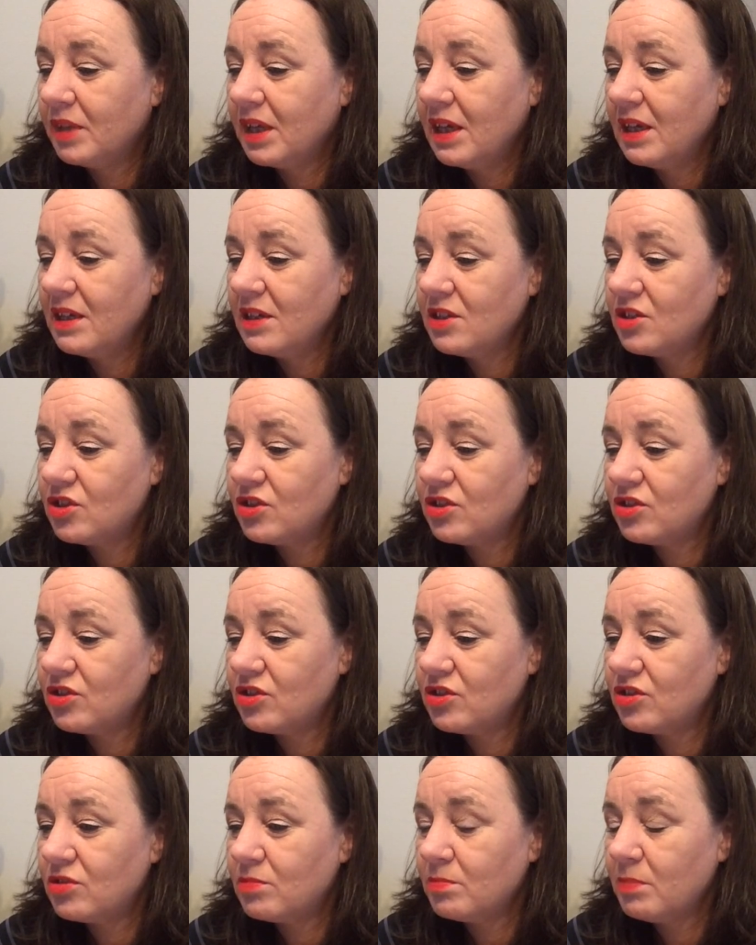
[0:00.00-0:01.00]

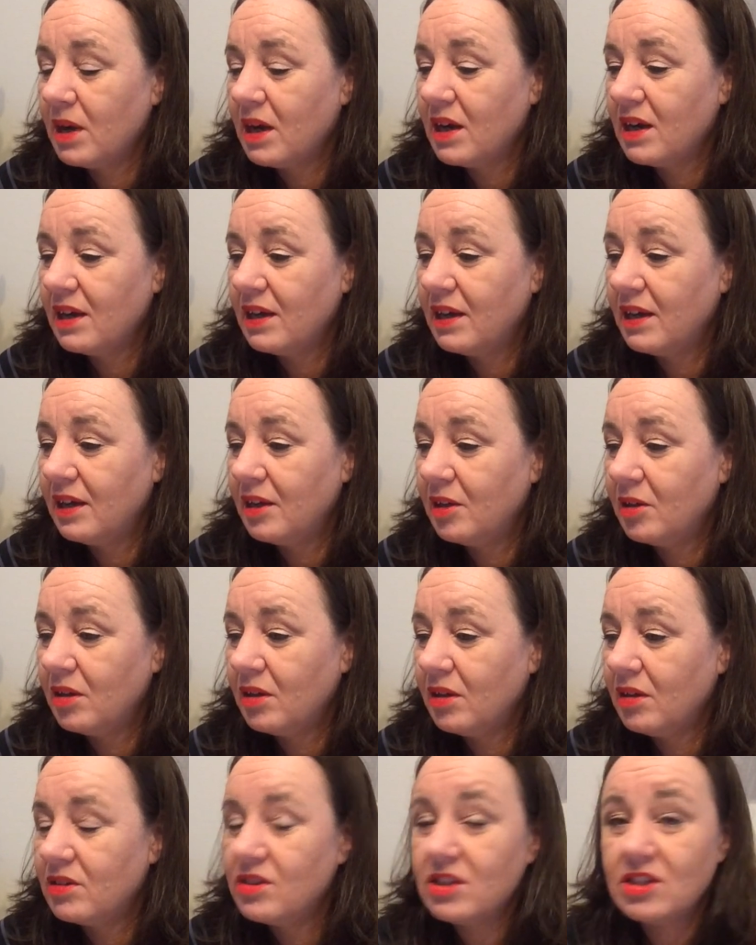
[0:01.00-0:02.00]
It's my
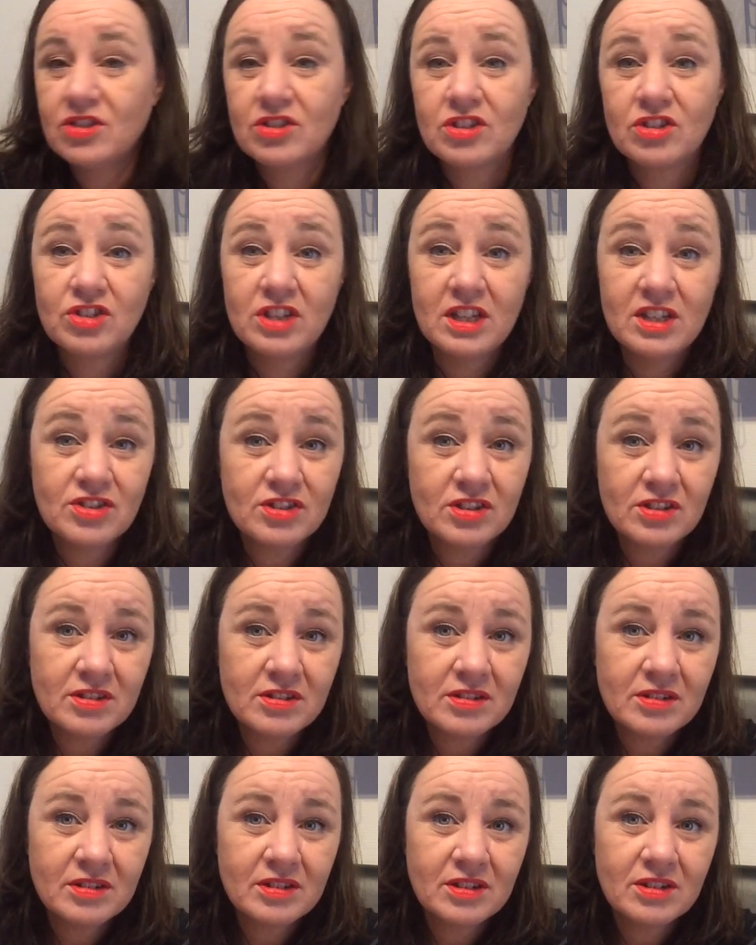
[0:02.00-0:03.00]
Tis the
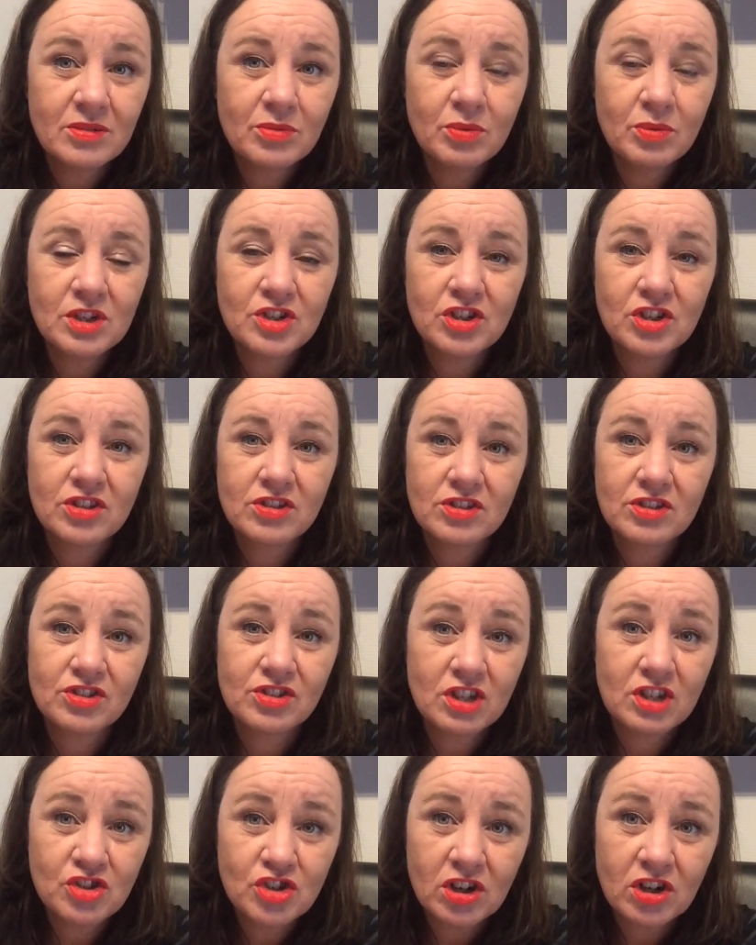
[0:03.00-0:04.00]
Season, which is a
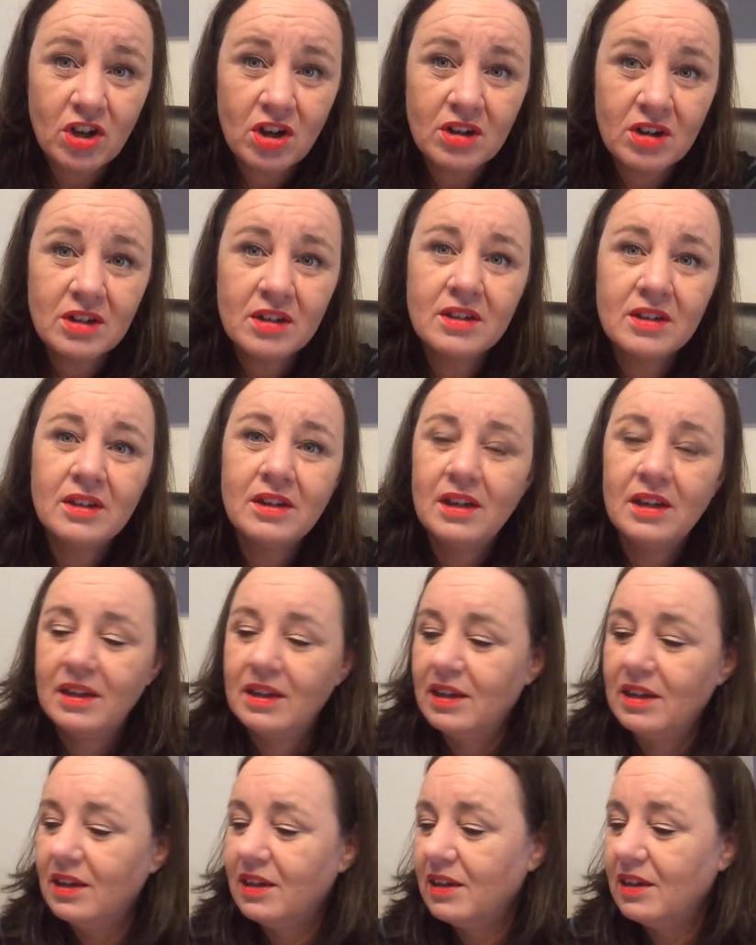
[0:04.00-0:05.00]
stitch along,
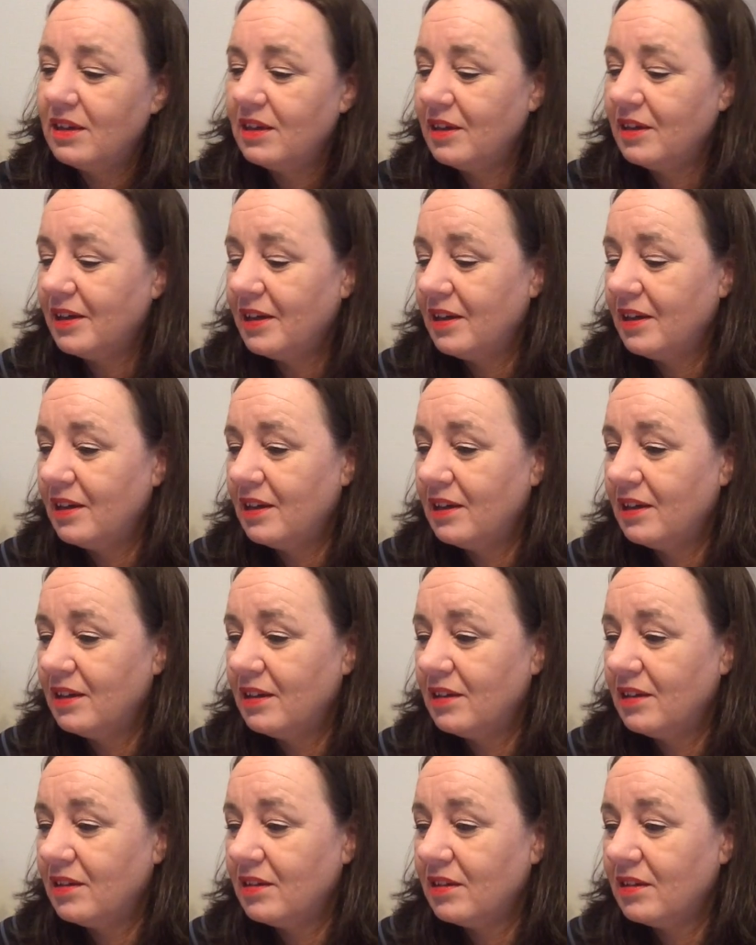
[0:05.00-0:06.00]

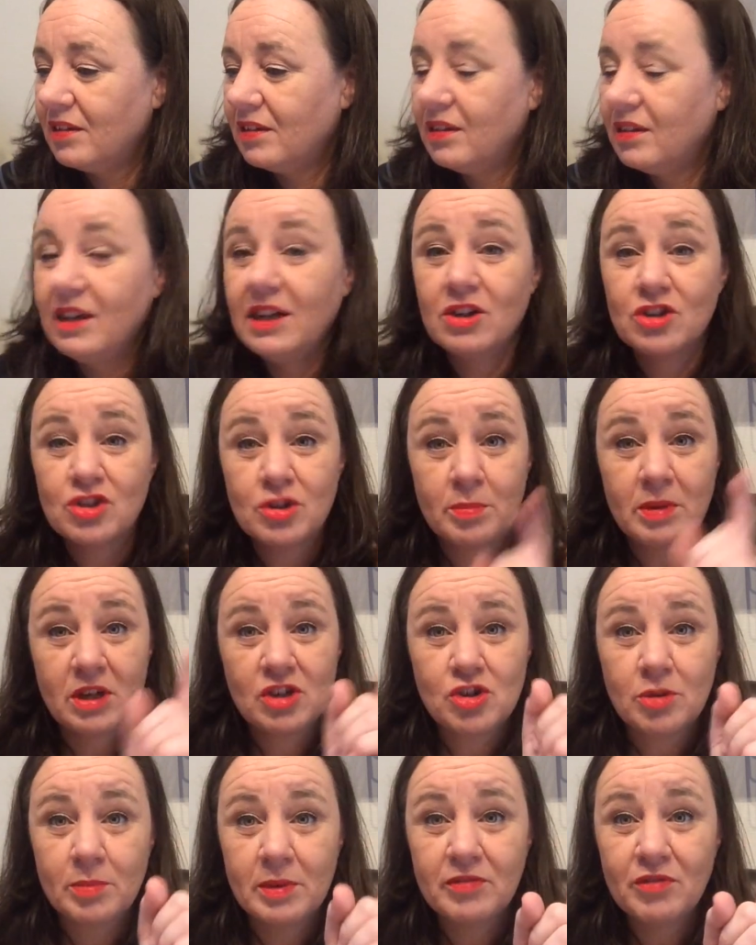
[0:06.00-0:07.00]
and here's a
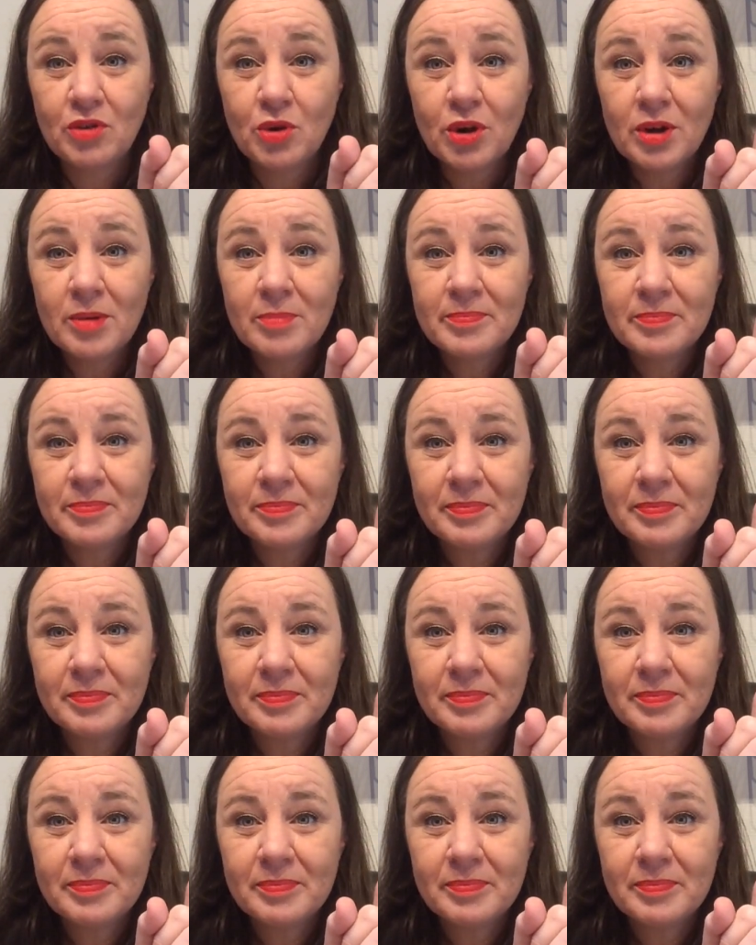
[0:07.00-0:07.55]
picture before.